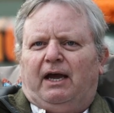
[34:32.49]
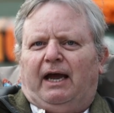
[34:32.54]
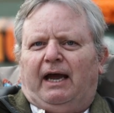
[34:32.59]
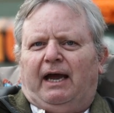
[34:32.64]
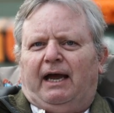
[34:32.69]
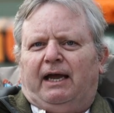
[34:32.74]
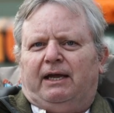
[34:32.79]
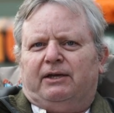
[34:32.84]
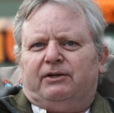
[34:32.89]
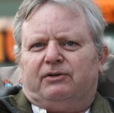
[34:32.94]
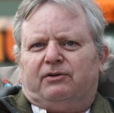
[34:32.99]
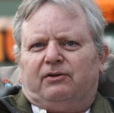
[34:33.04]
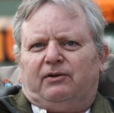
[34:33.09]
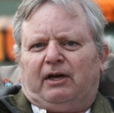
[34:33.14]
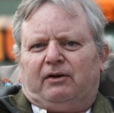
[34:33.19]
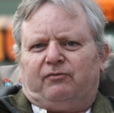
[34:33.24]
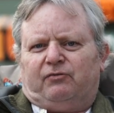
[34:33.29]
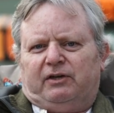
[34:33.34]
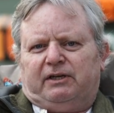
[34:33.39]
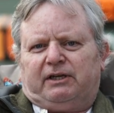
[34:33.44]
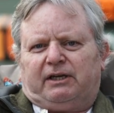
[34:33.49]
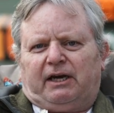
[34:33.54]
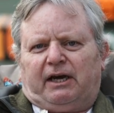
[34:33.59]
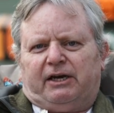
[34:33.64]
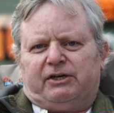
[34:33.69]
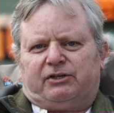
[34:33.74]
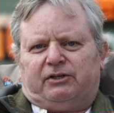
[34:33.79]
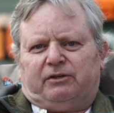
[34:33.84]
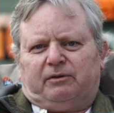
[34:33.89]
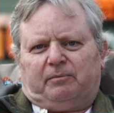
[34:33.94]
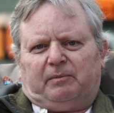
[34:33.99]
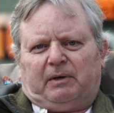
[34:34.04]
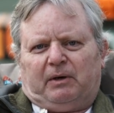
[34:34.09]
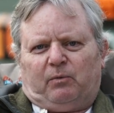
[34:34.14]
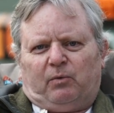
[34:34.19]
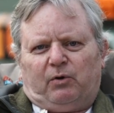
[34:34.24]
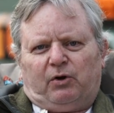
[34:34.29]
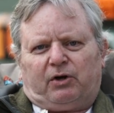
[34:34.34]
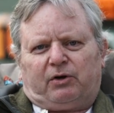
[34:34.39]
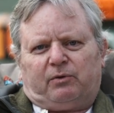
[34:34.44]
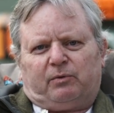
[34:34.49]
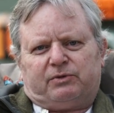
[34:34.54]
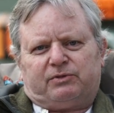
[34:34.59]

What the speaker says: and that vindication that my work